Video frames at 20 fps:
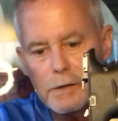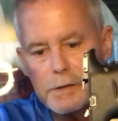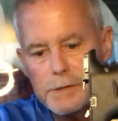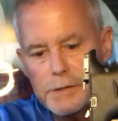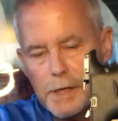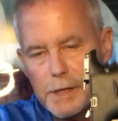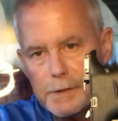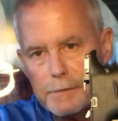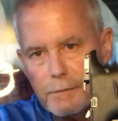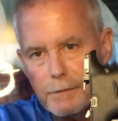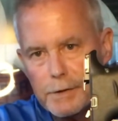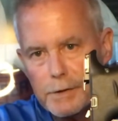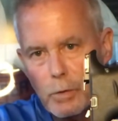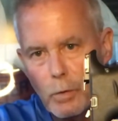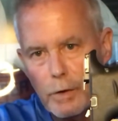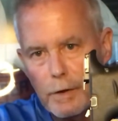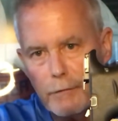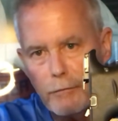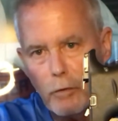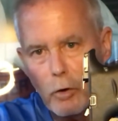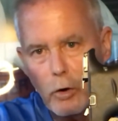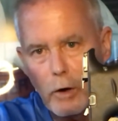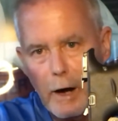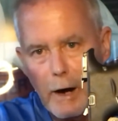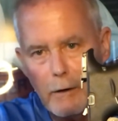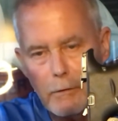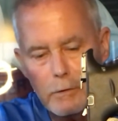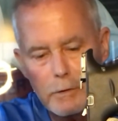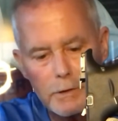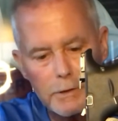sets for 24
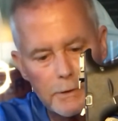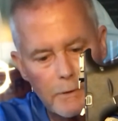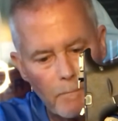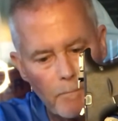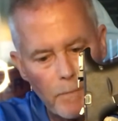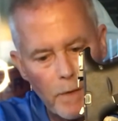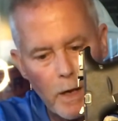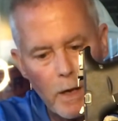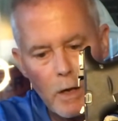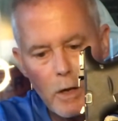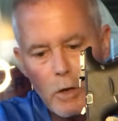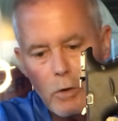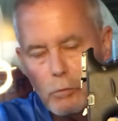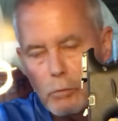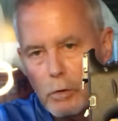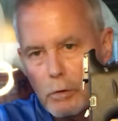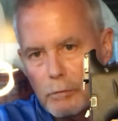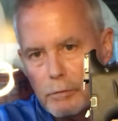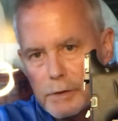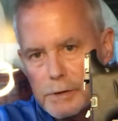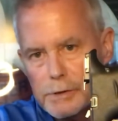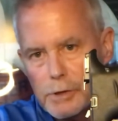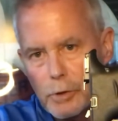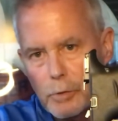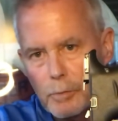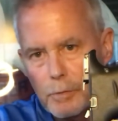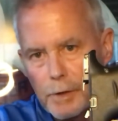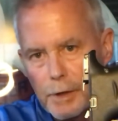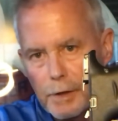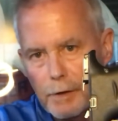hours, we'll
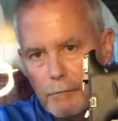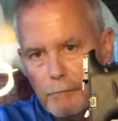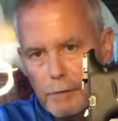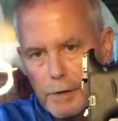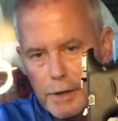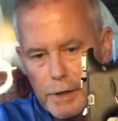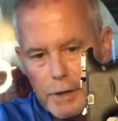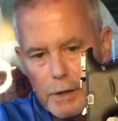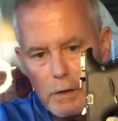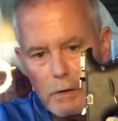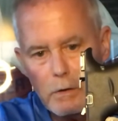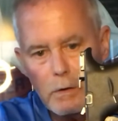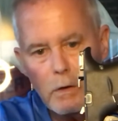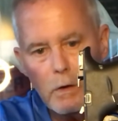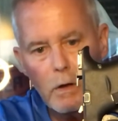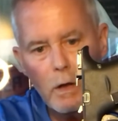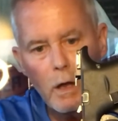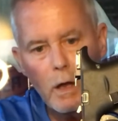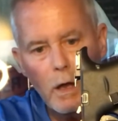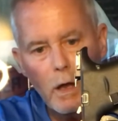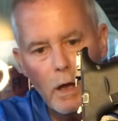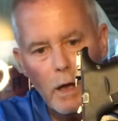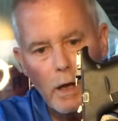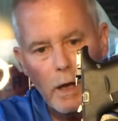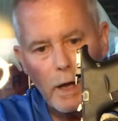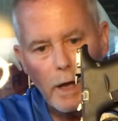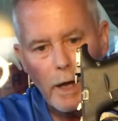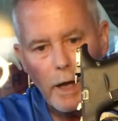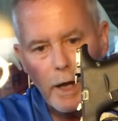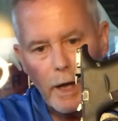resume the video
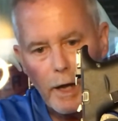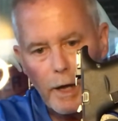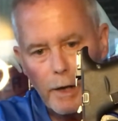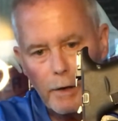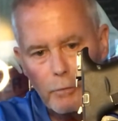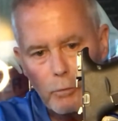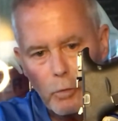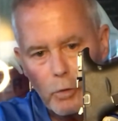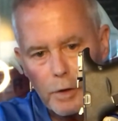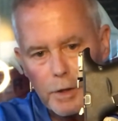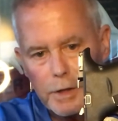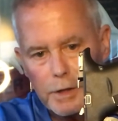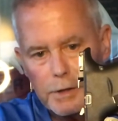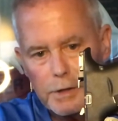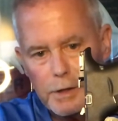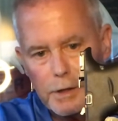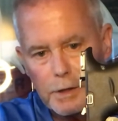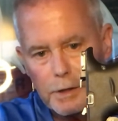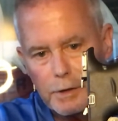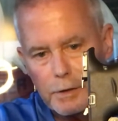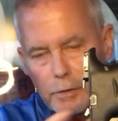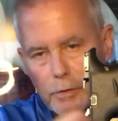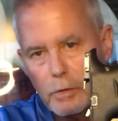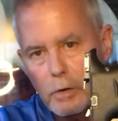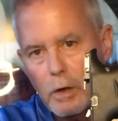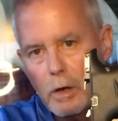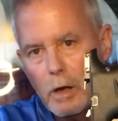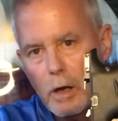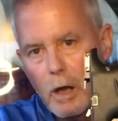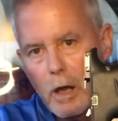and we'll continue
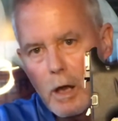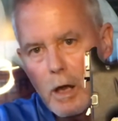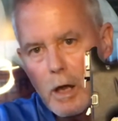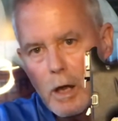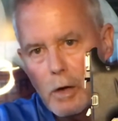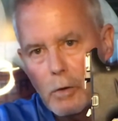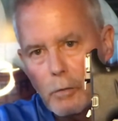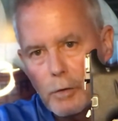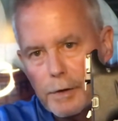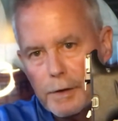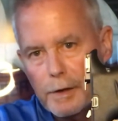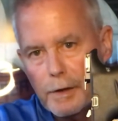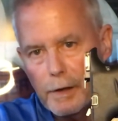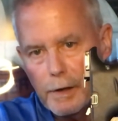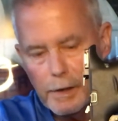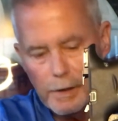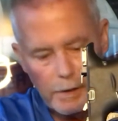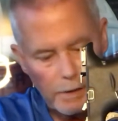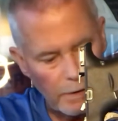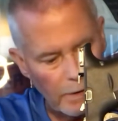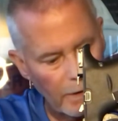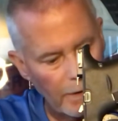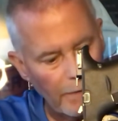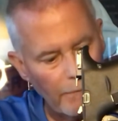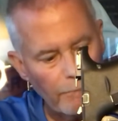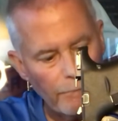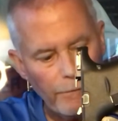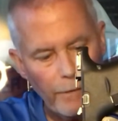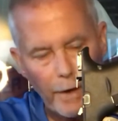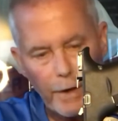with the
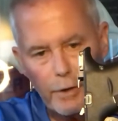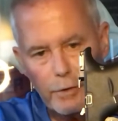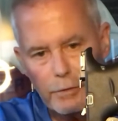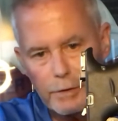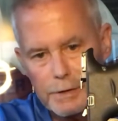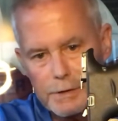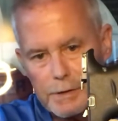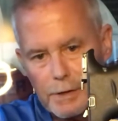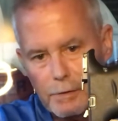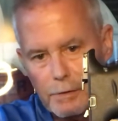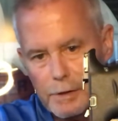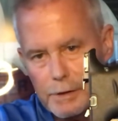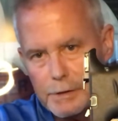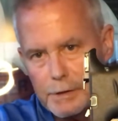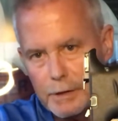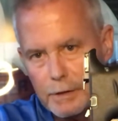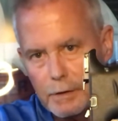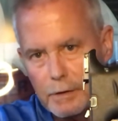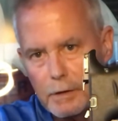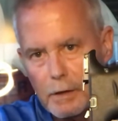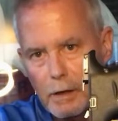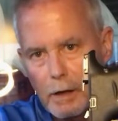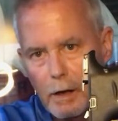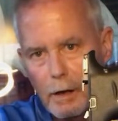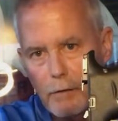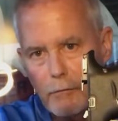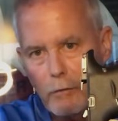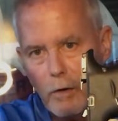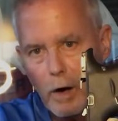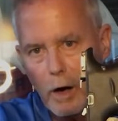final installation
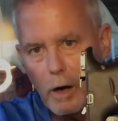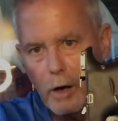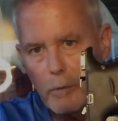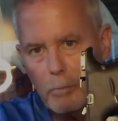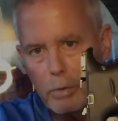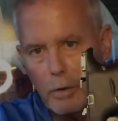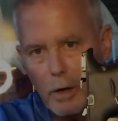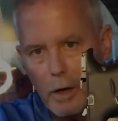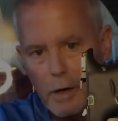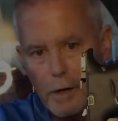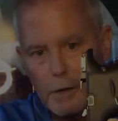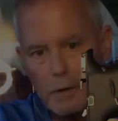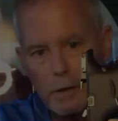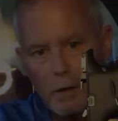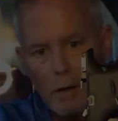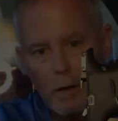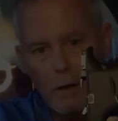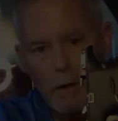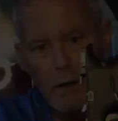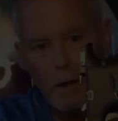of our product.